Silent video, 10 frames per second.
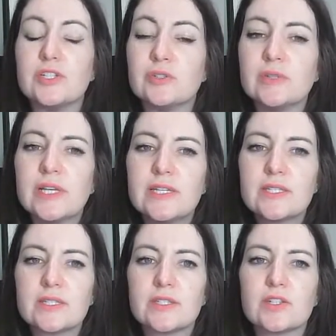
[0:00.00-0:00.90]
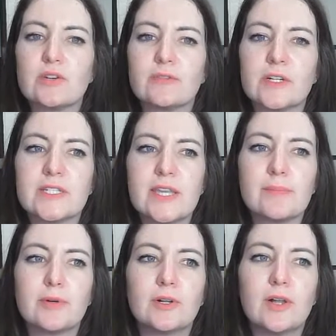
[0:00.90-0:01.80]
to-do lists. So for
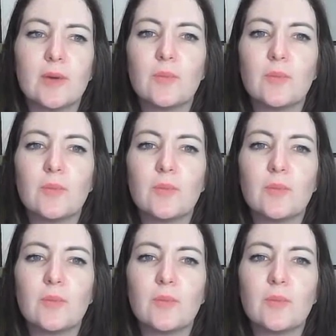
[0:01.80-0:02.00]
example,